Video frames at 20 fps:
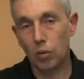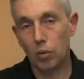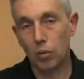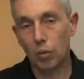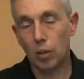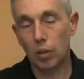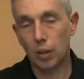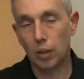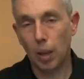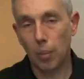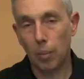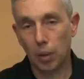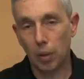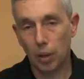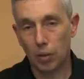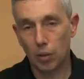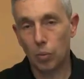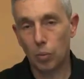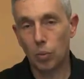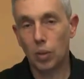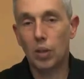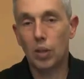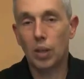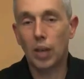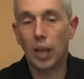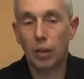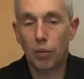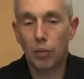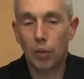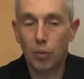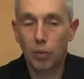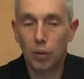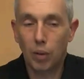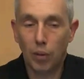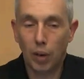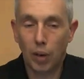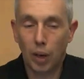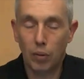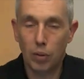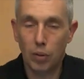out of these 200 applicants, we
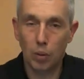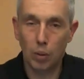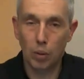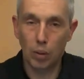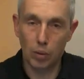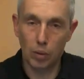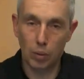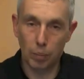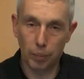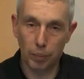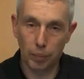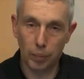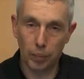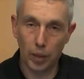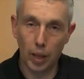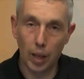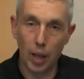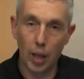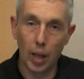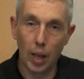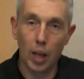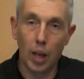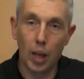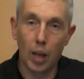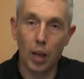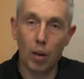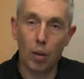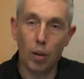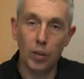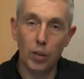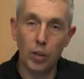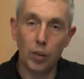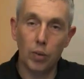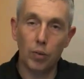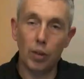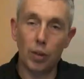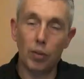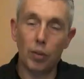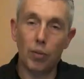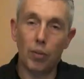select 55 students.
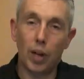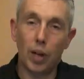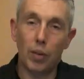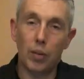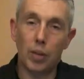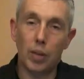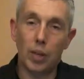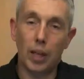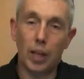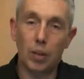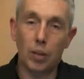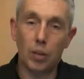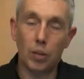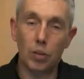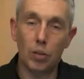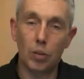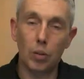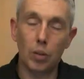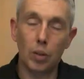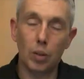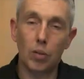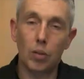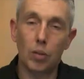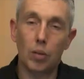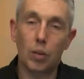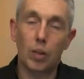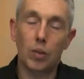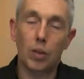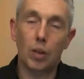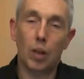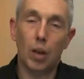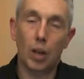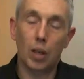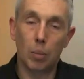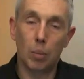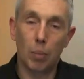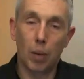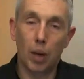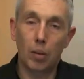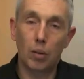Of these 55 selected students, there is
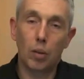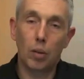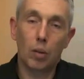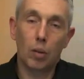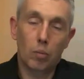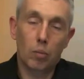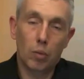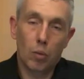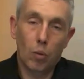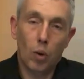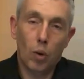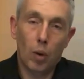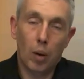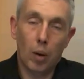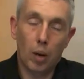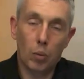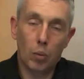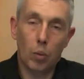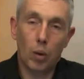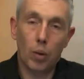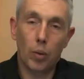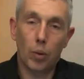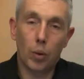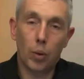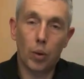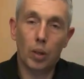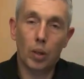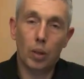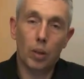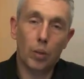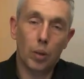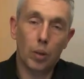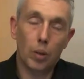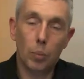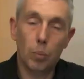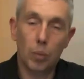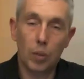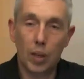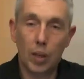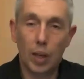a large amount, about
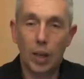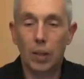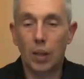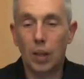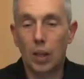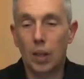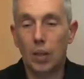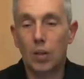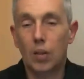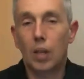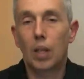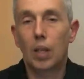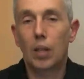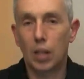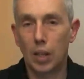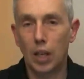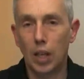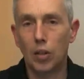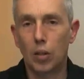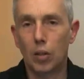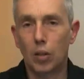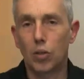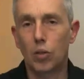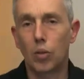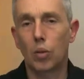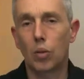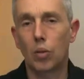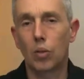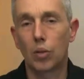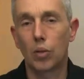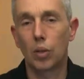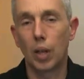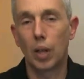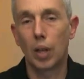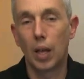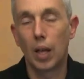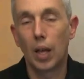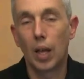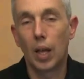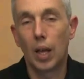1/3, 30% is international
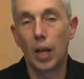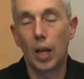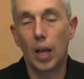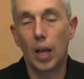students.